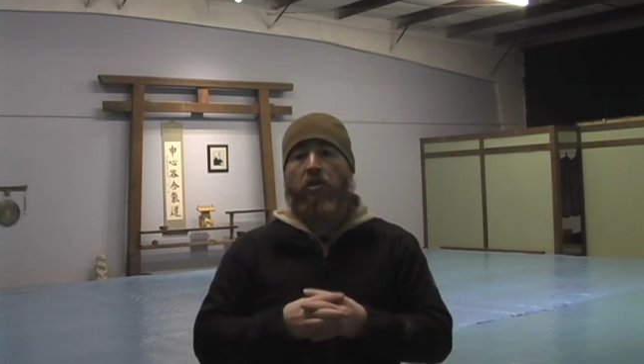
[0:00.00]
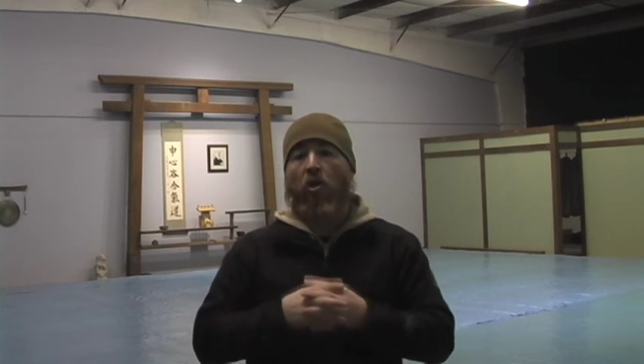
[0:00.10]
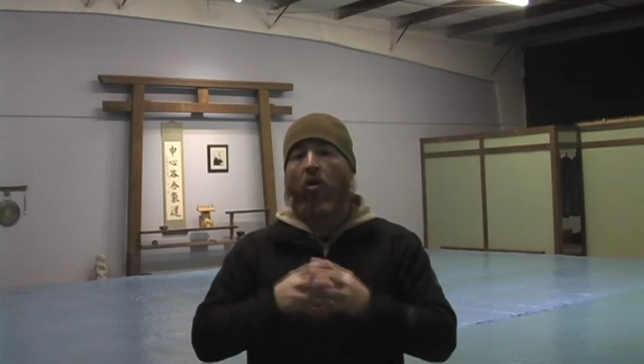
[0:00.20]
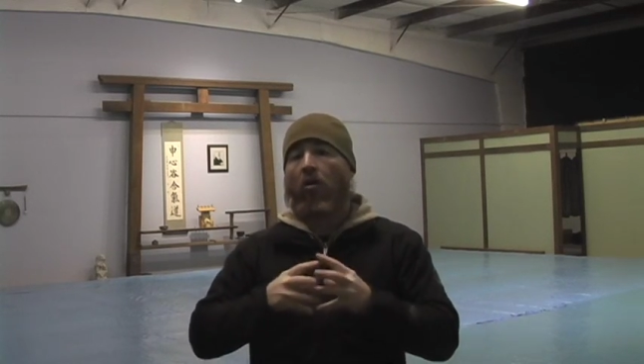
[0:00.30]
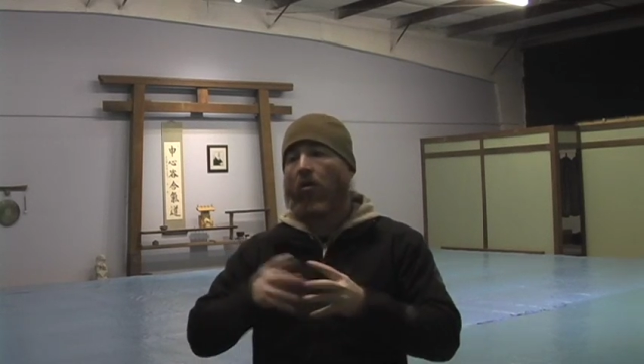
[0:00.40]
to
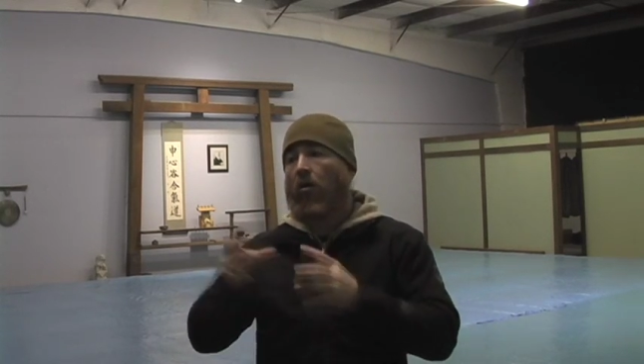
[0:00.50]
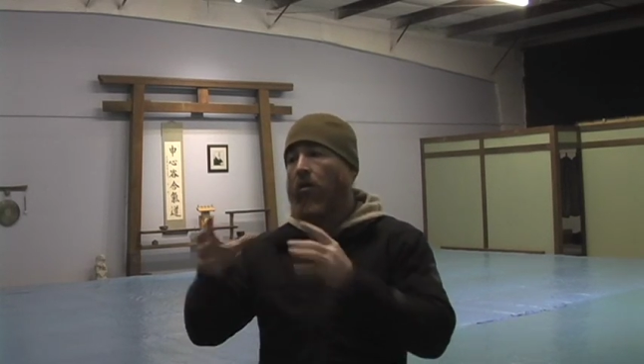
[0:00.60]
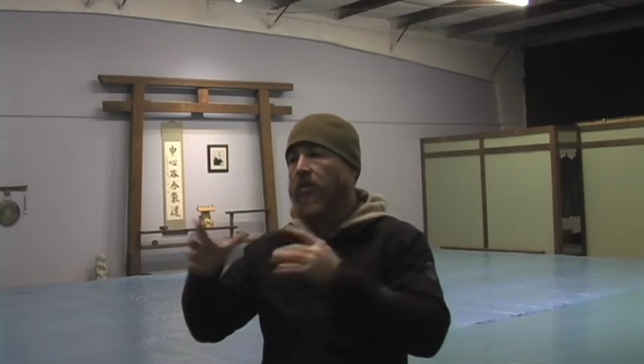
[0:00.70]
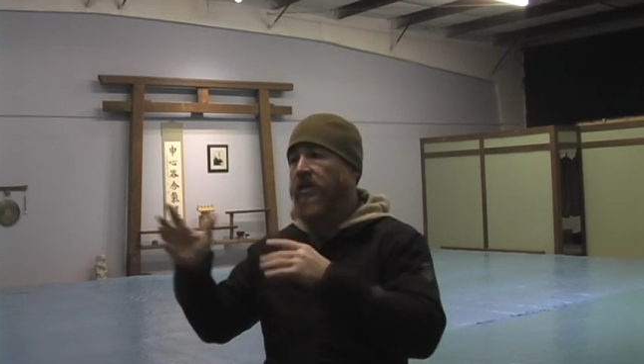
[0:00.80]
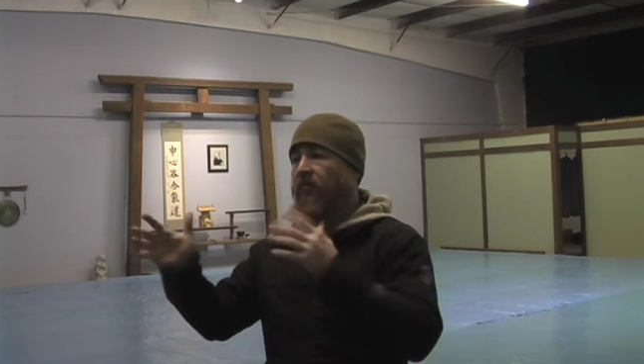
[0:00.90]
all
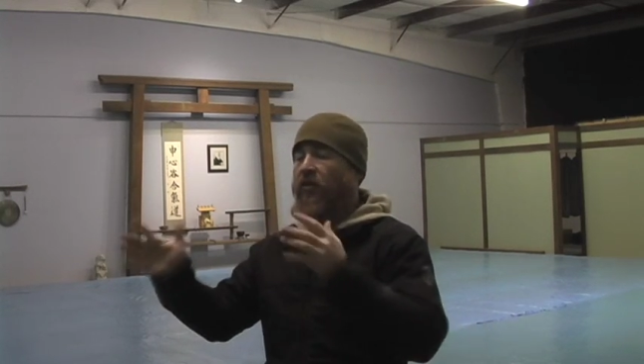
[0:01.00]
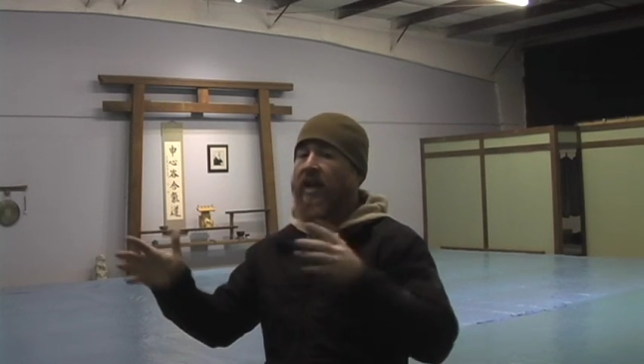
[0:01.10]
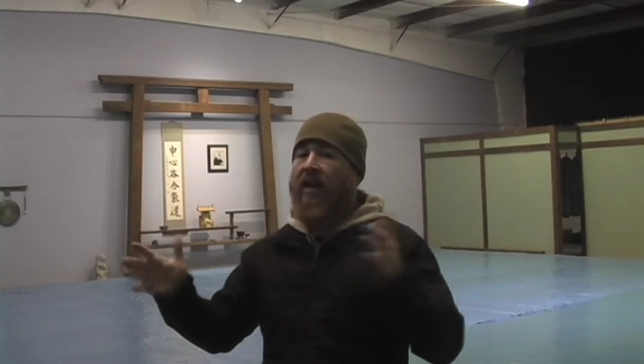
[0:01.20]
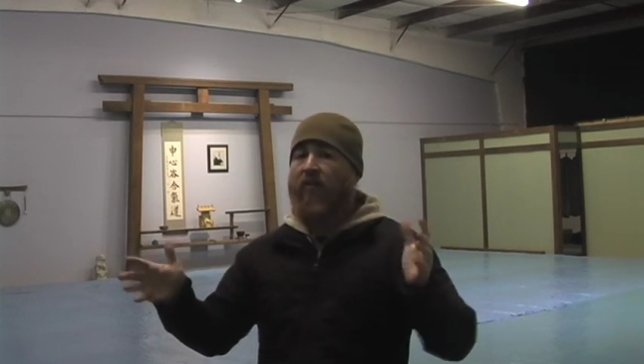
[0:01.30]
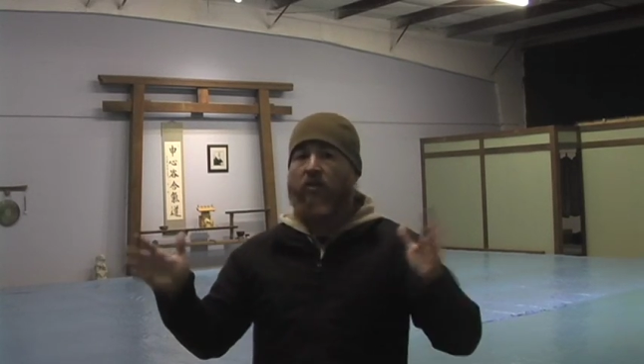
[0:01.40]
the different
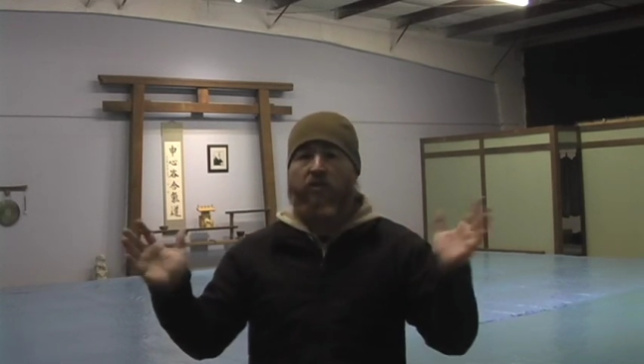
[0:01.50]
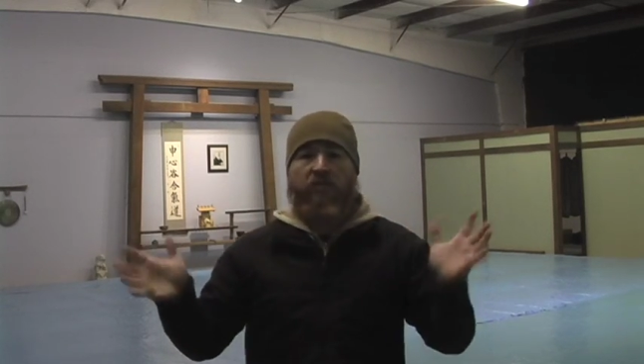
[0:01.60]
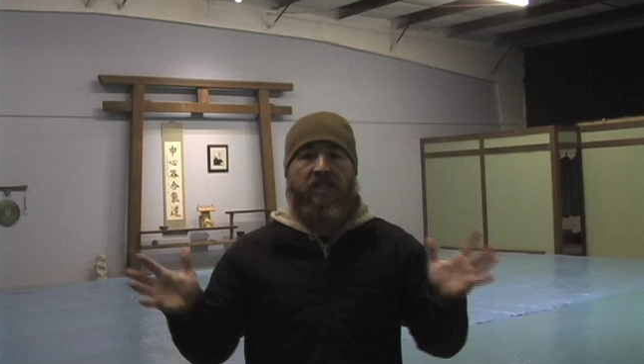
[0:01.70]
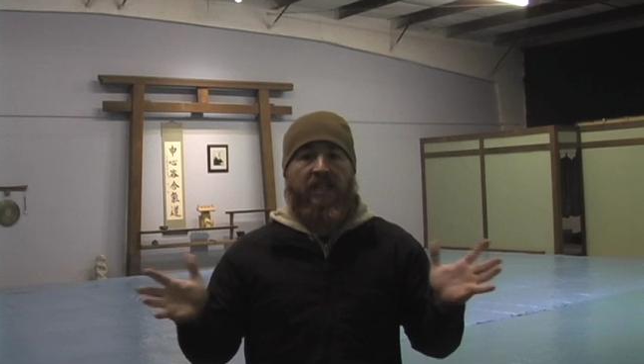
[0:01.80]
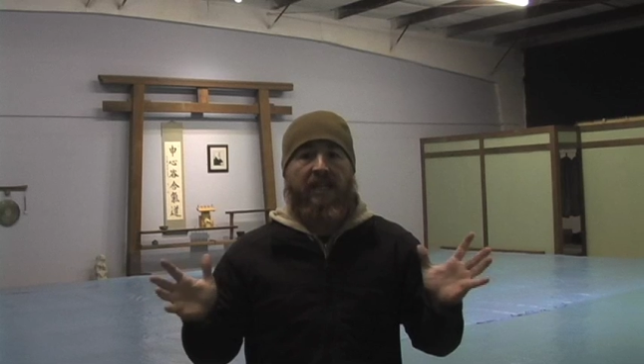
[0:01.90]
avenues of
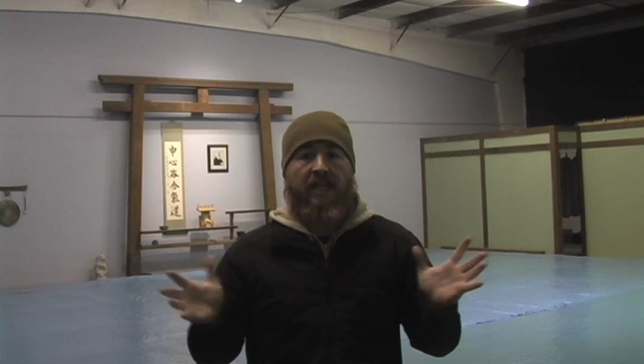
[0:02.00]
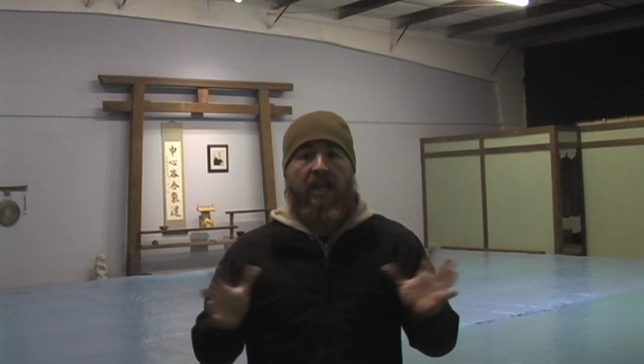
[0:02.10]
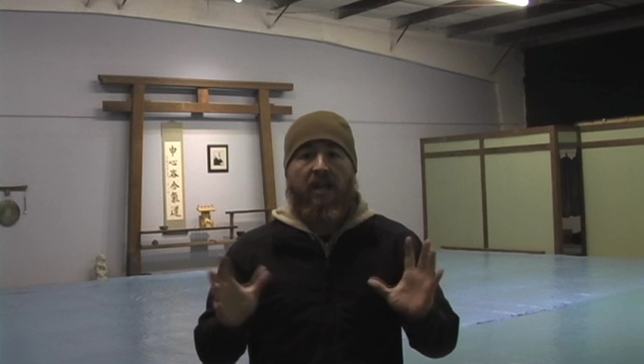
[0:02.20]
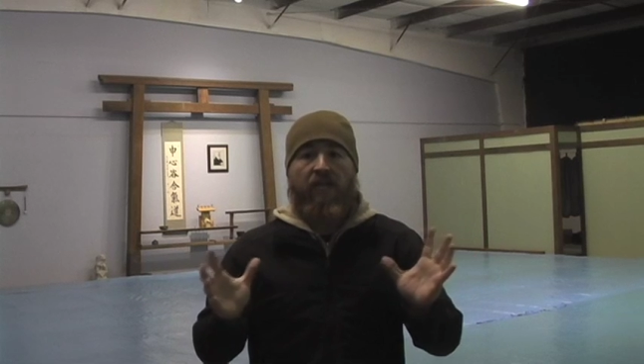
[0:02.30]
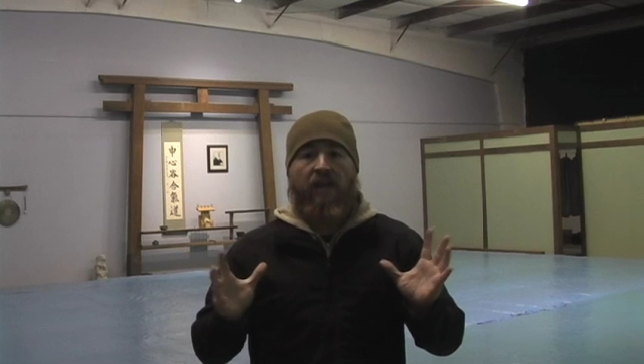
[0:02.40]
study
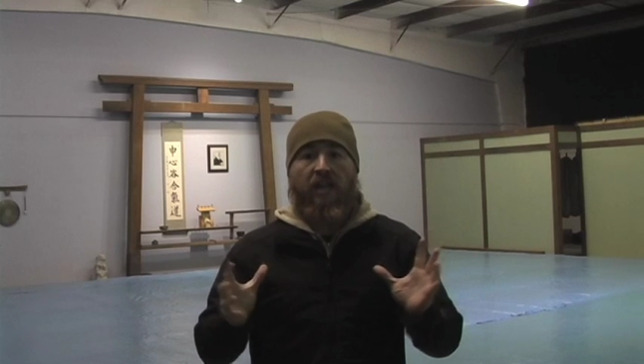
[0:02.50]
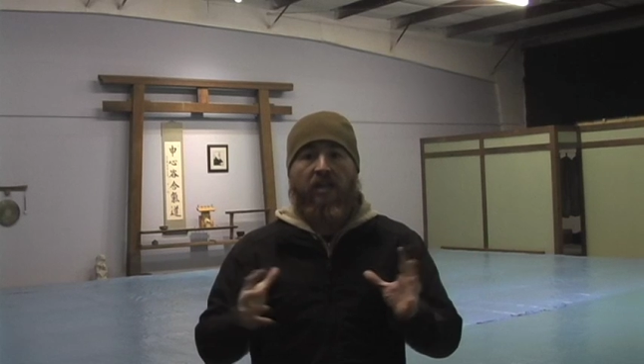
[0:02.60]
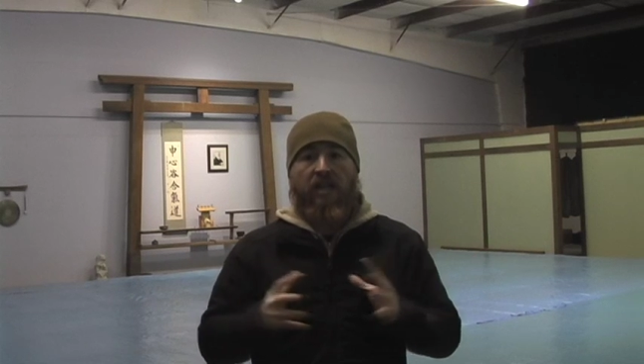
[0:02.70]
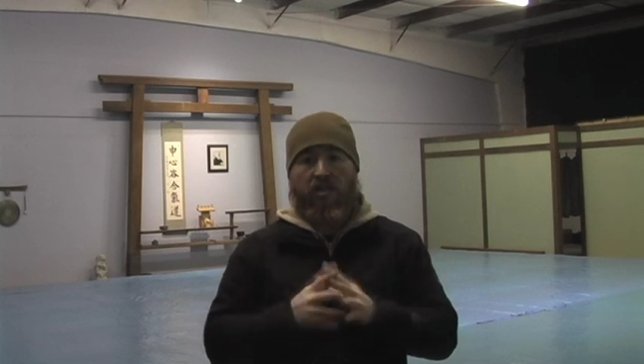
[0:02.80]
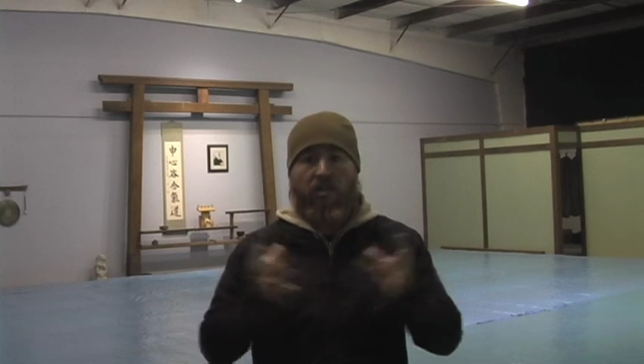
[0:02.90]

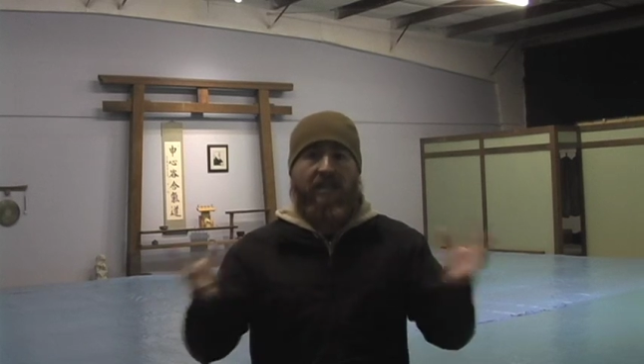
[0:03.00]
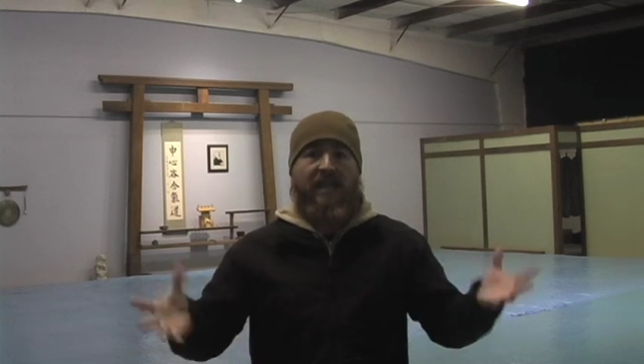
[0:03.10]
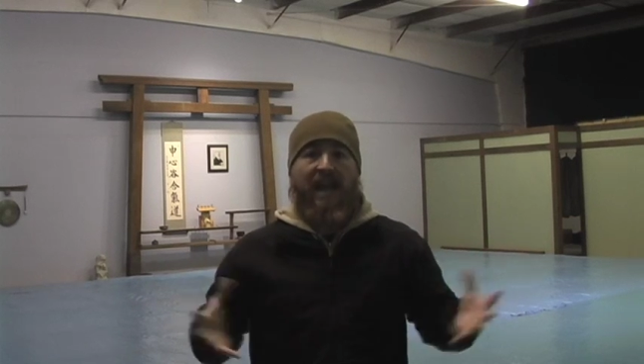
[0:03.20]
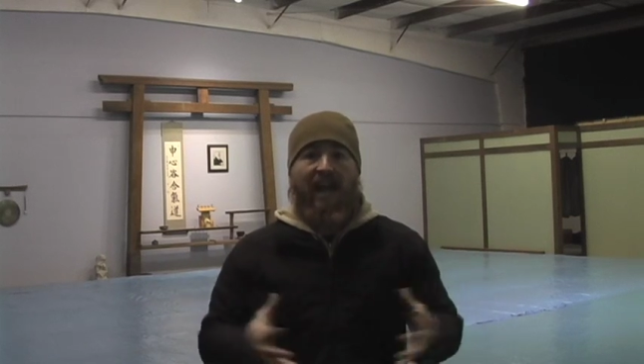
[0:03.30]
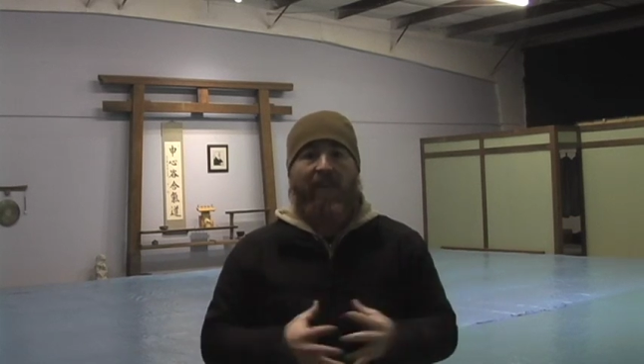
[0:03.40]
that you need to
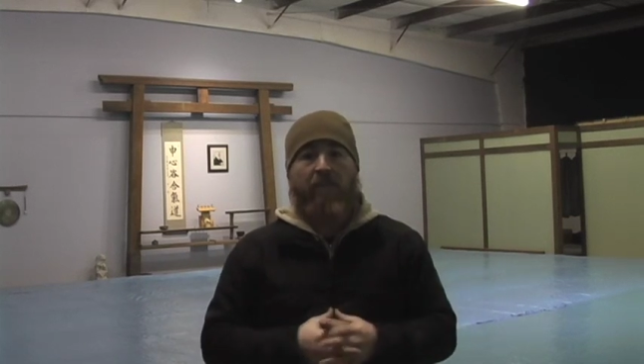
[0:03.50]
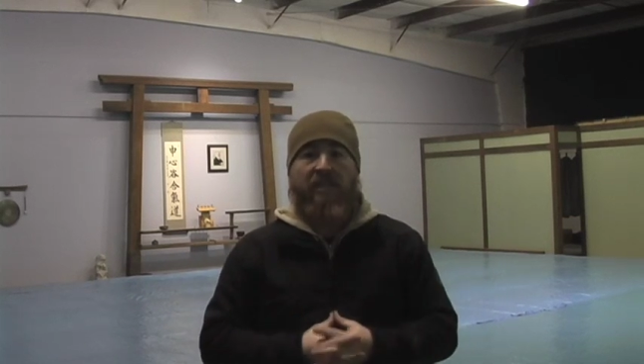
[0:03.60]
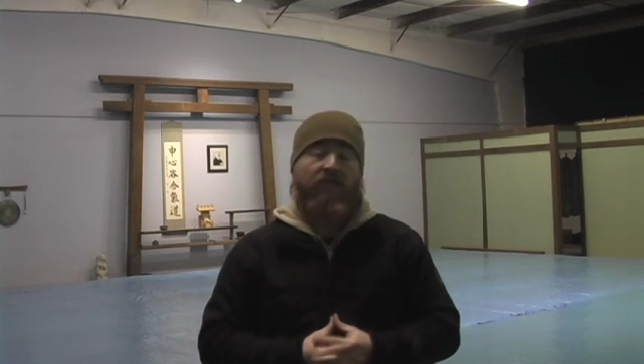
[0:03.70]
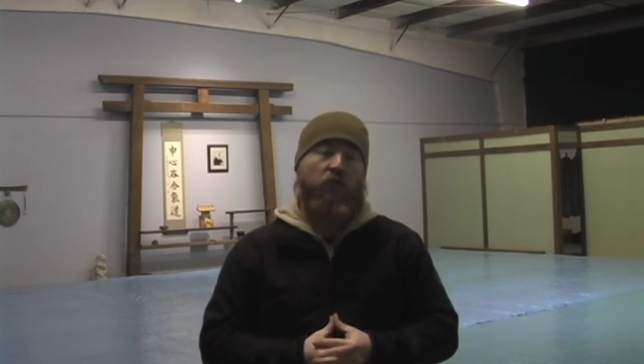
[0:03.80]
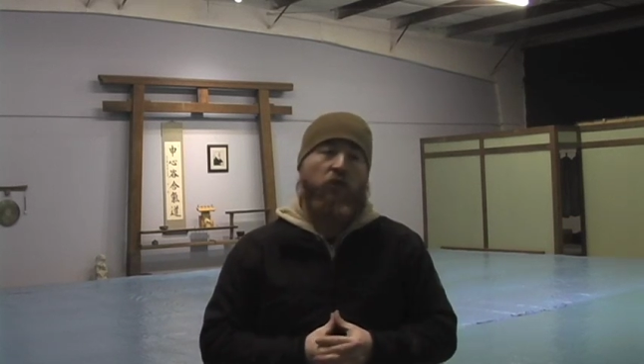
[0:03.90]
have, because if you